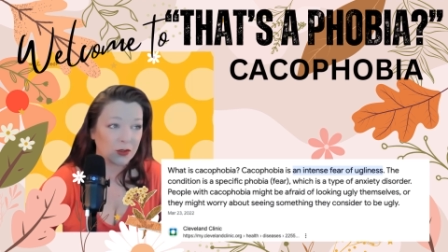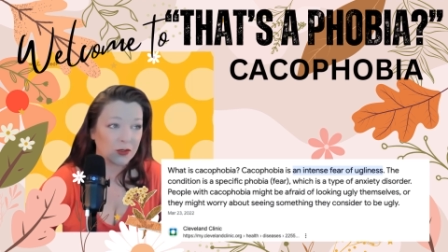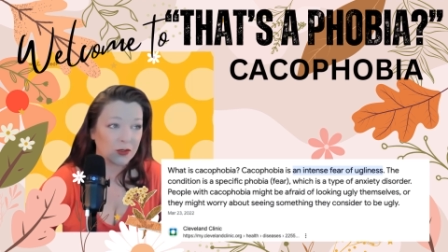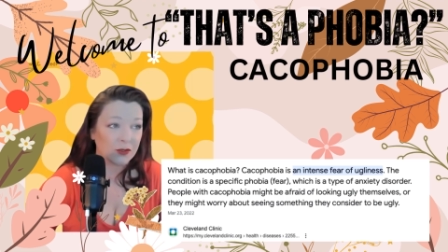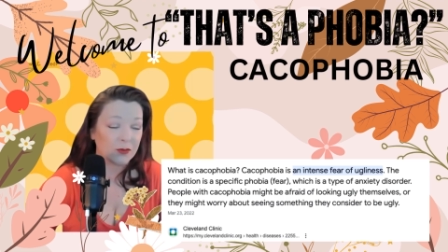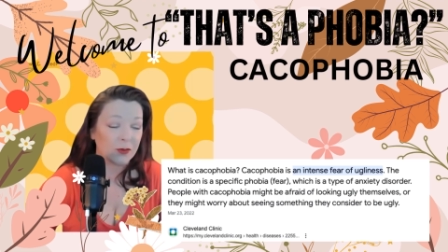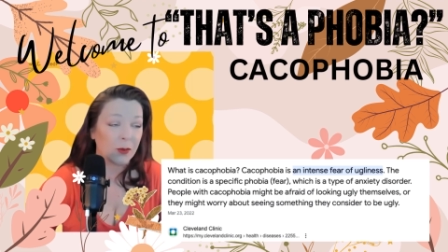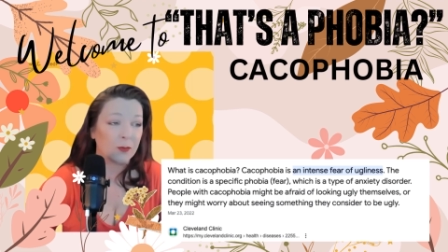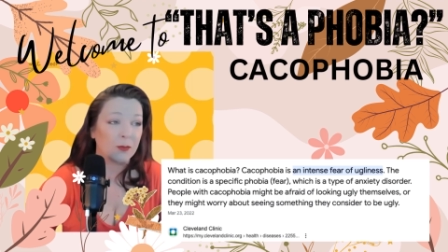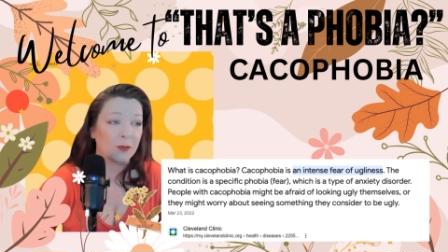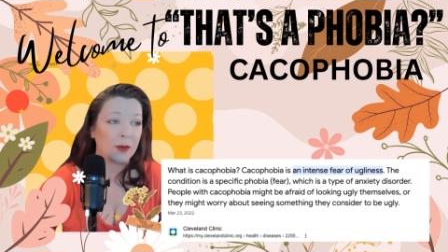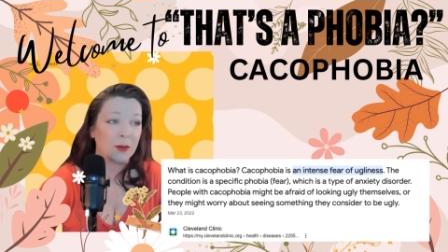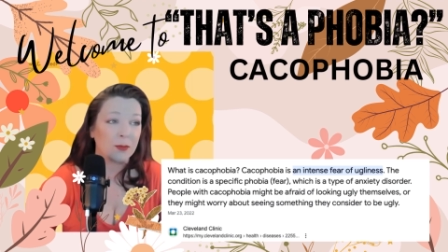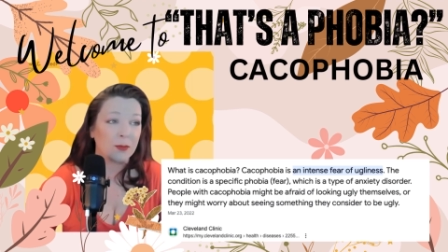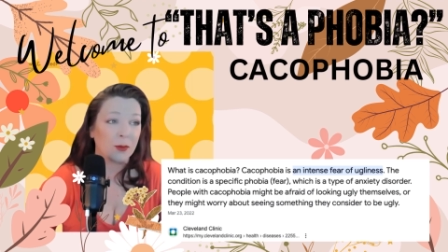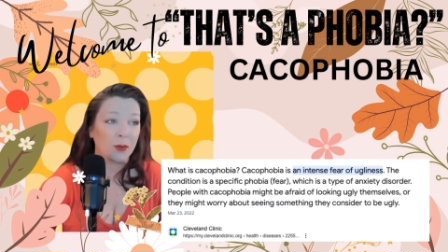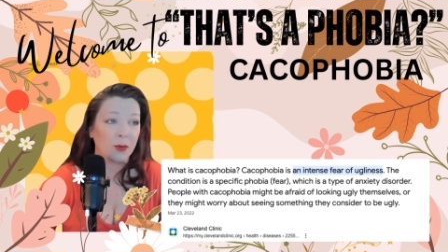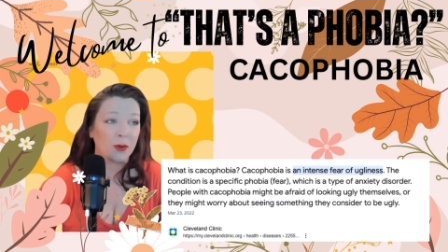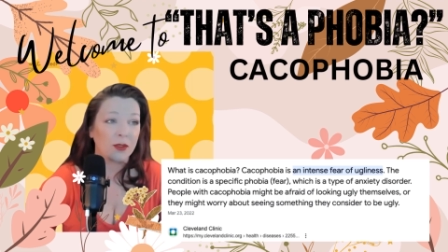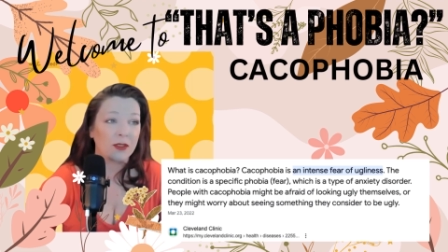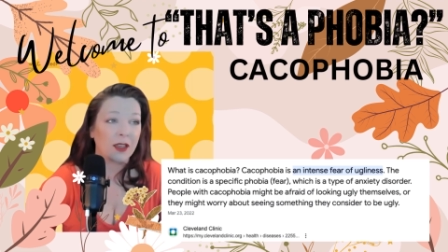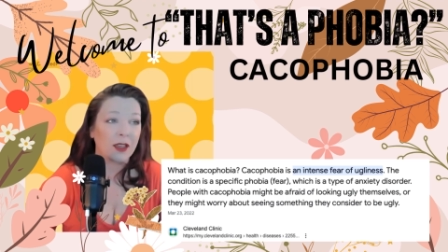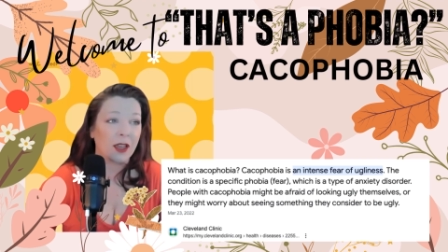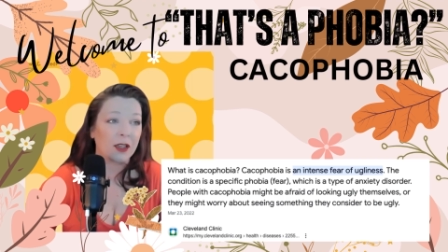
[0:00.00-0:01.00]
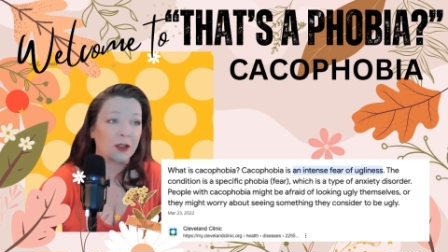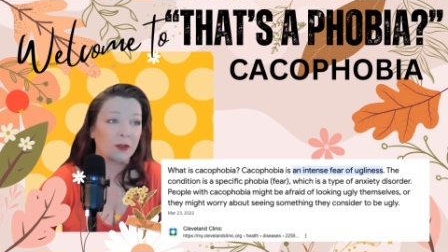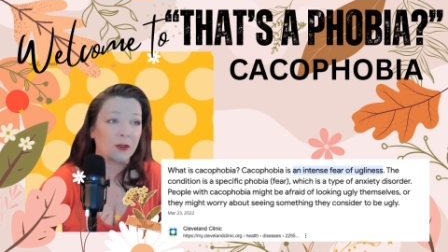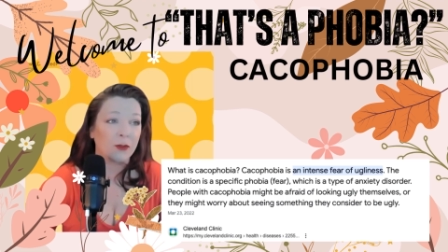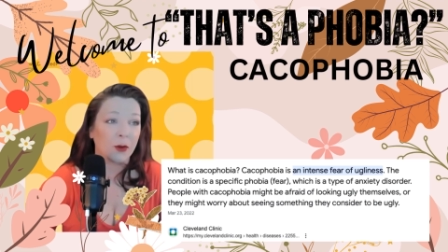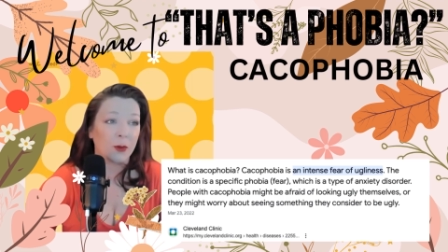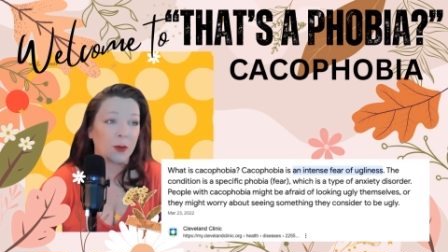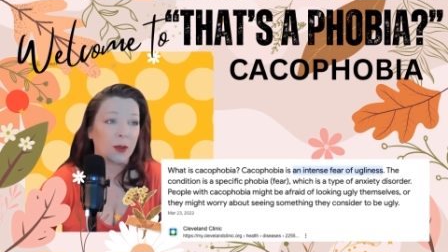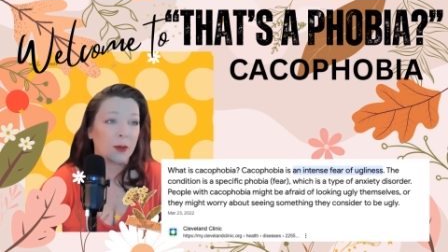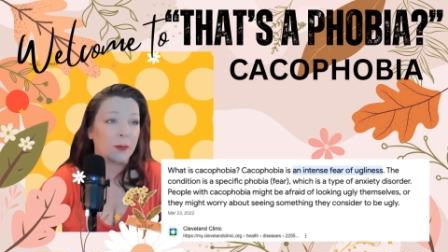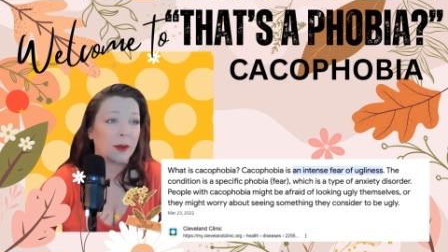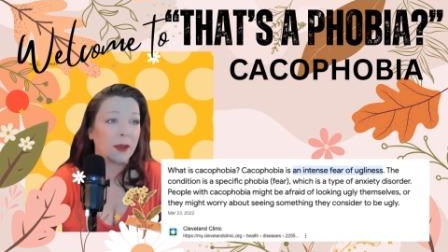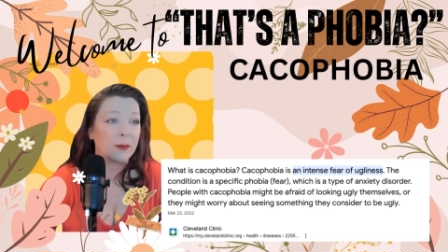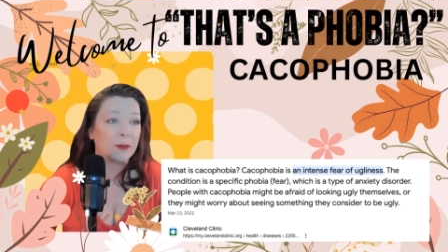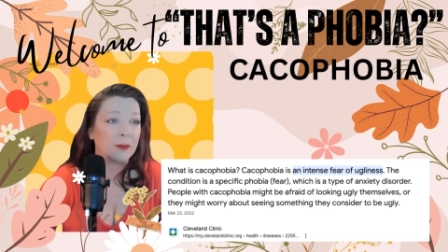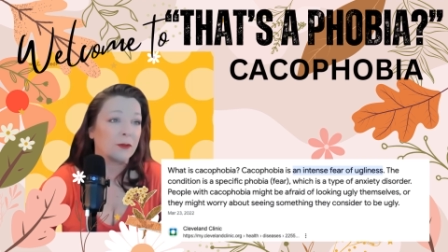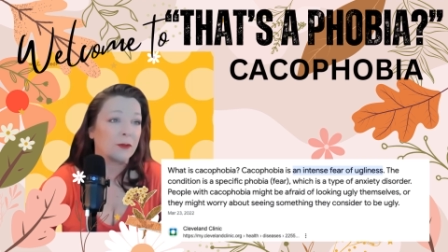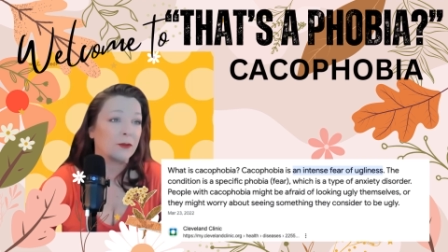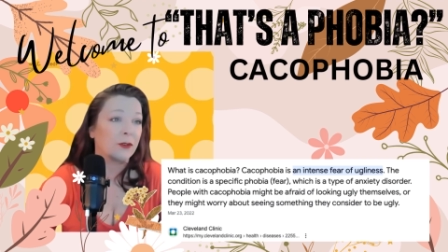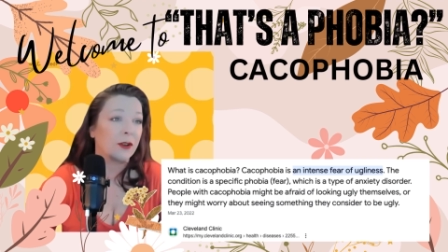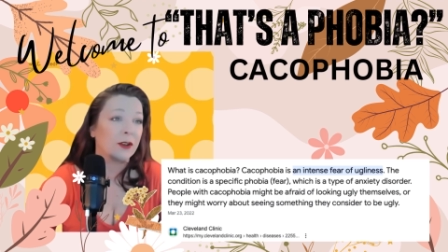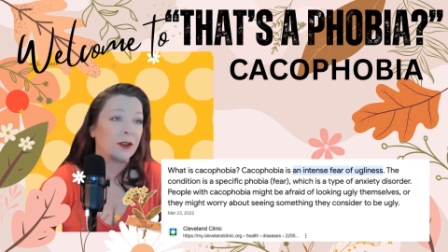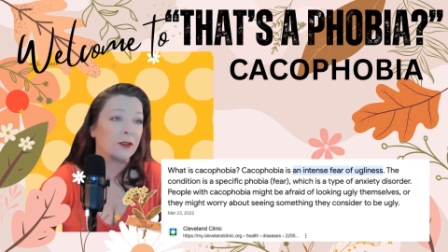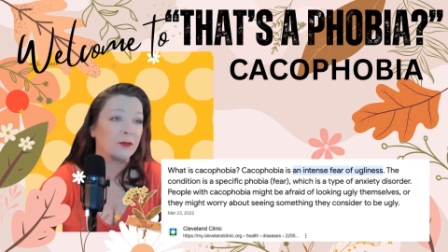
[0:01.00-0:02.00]
Some people with cacophobia might be
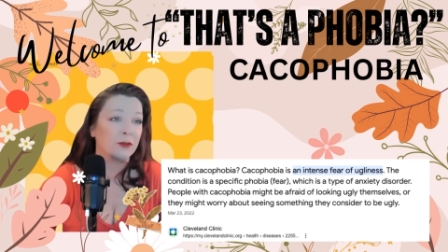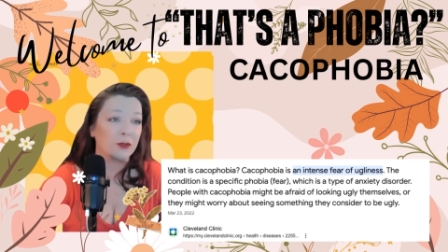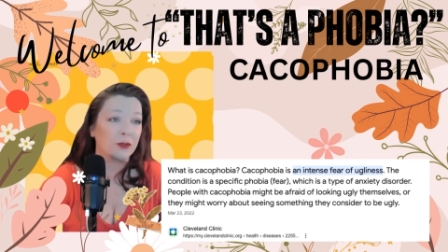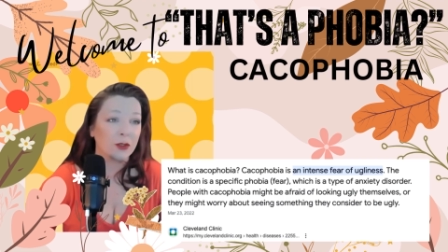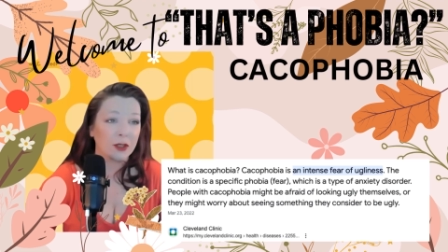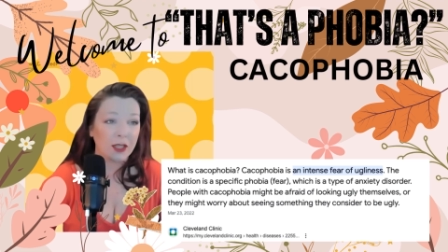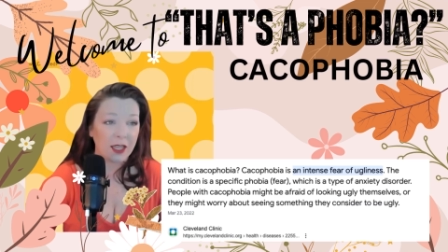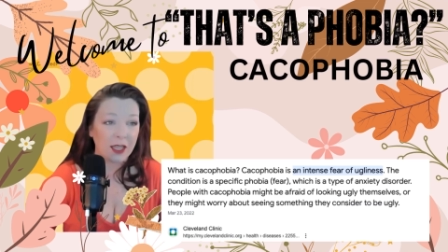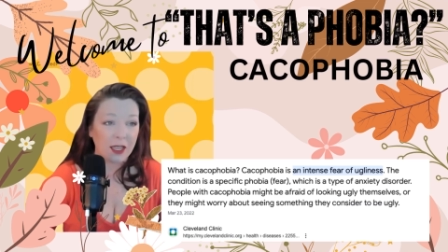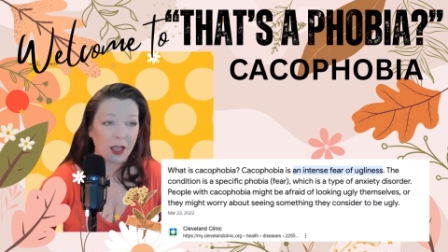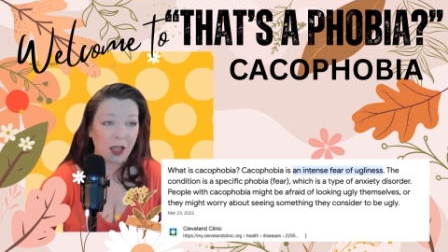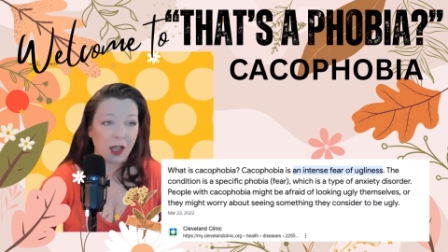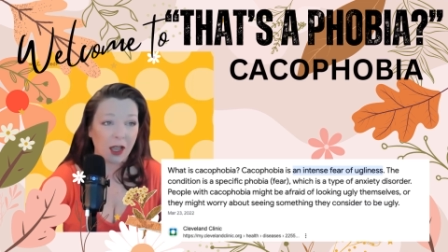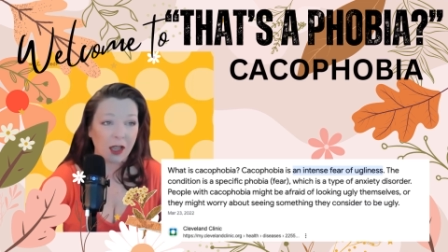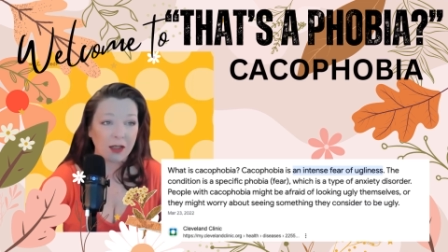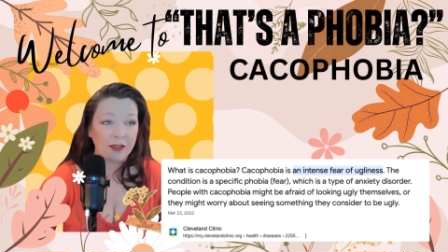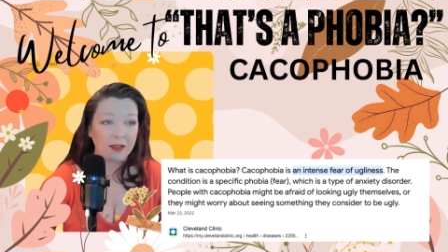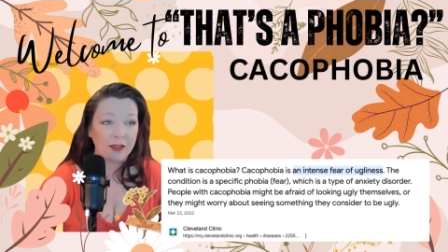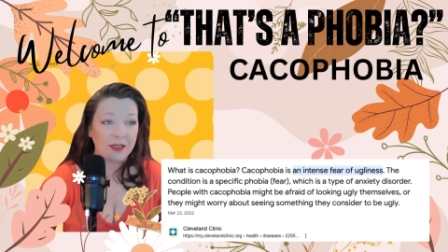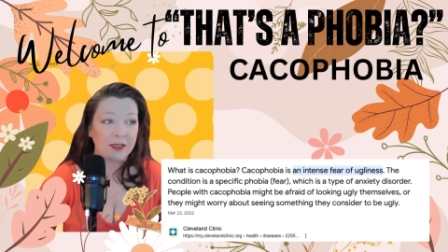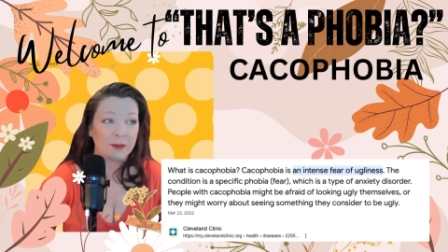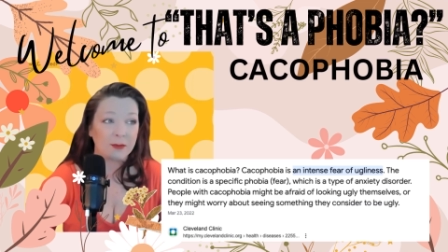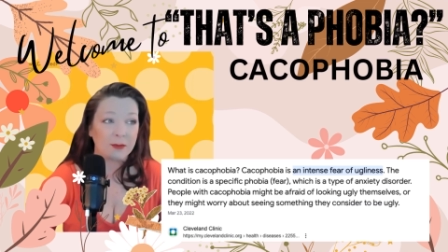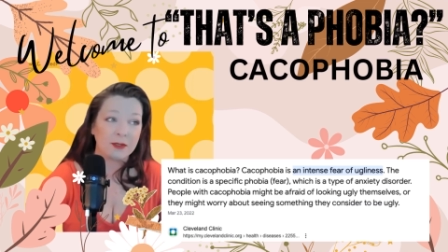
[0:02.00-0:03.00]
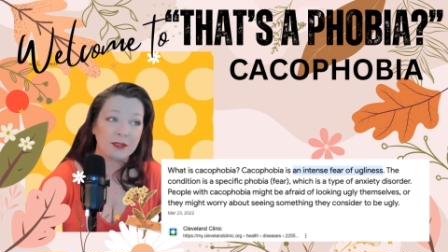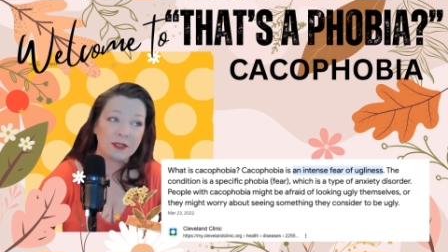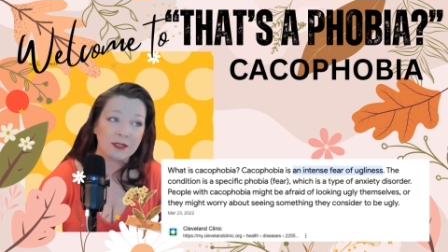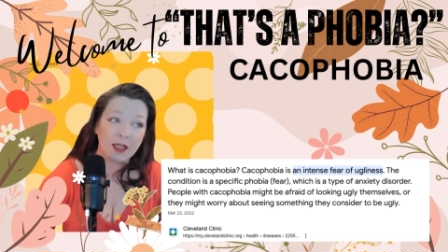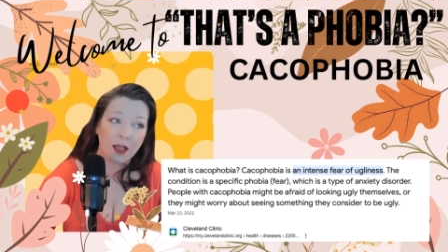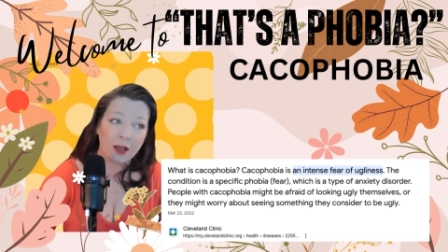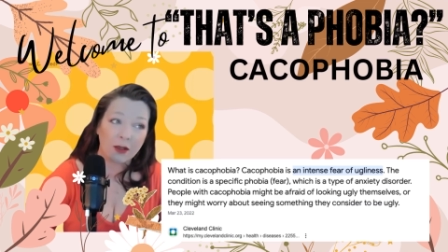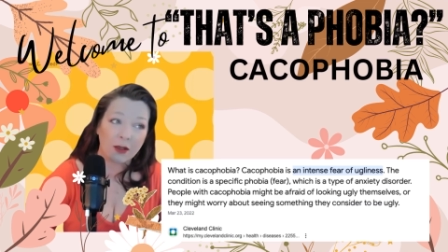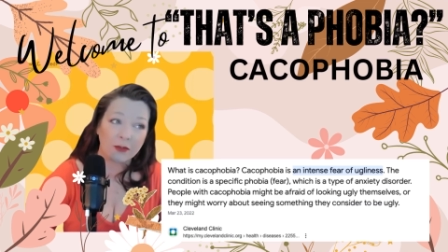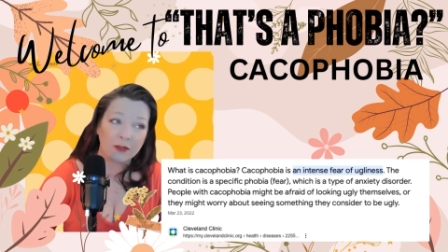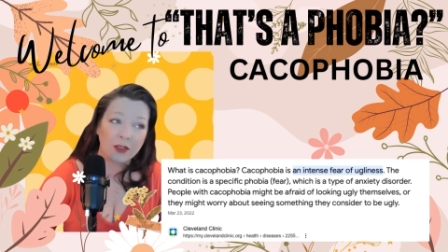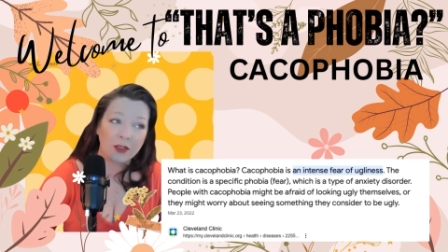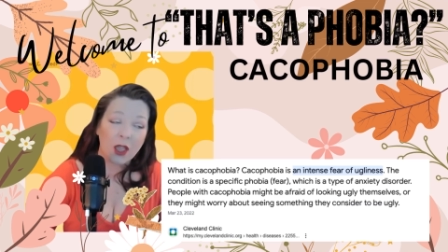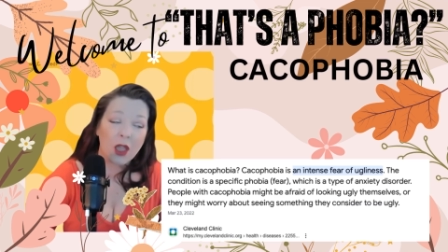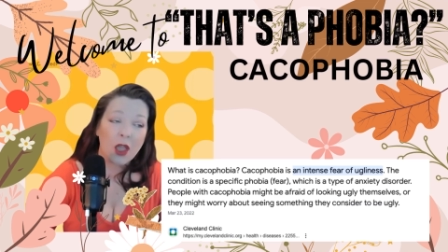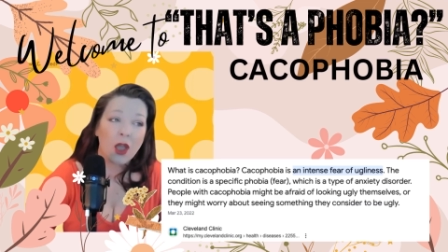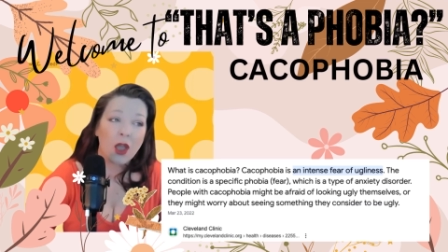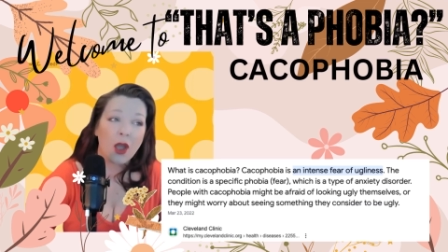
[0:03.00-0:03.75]
afraid of looking ugly themselves,